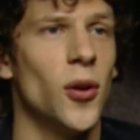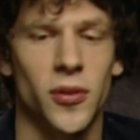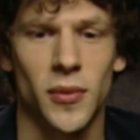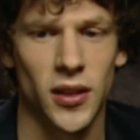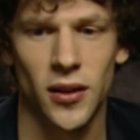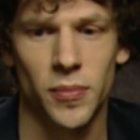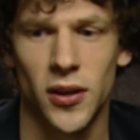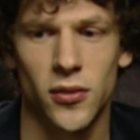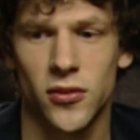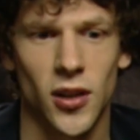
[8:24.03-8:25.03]
ultimately
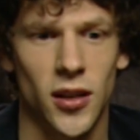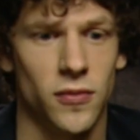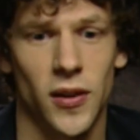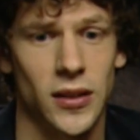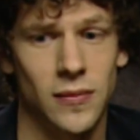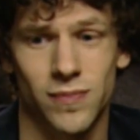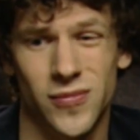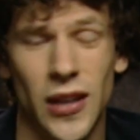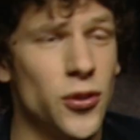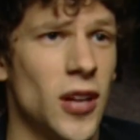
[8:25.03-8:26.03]
appears kind of like
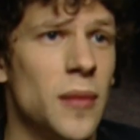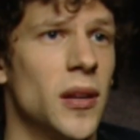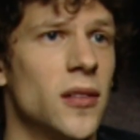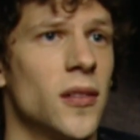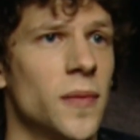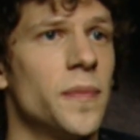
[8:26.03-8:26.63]
entertainment.